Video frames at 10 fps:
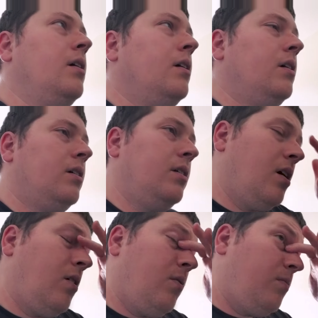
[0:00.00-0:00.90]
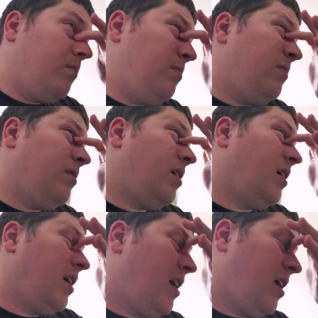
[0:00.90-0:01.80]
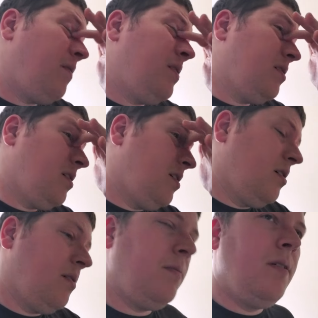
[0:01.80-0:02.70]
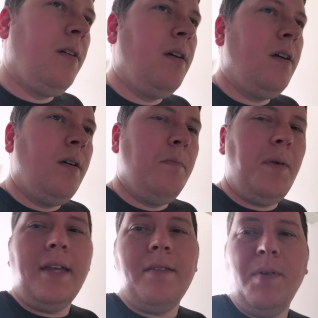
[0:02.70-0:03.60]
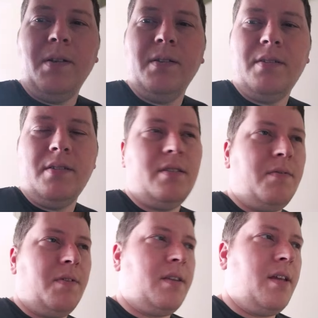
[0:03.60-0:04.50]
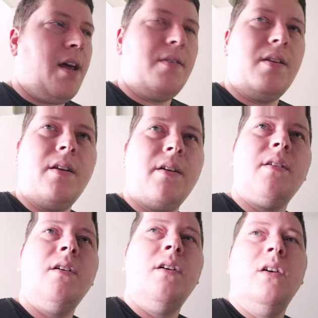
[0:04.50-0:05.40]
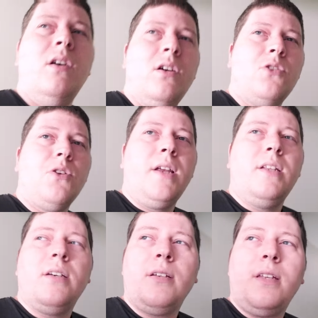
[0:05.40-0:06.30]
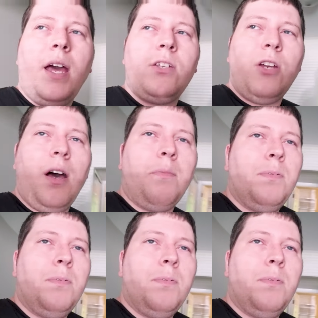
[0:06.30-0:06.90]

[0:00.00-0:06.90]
you know, having to pay the bills and stuff like that out here and trying to catch up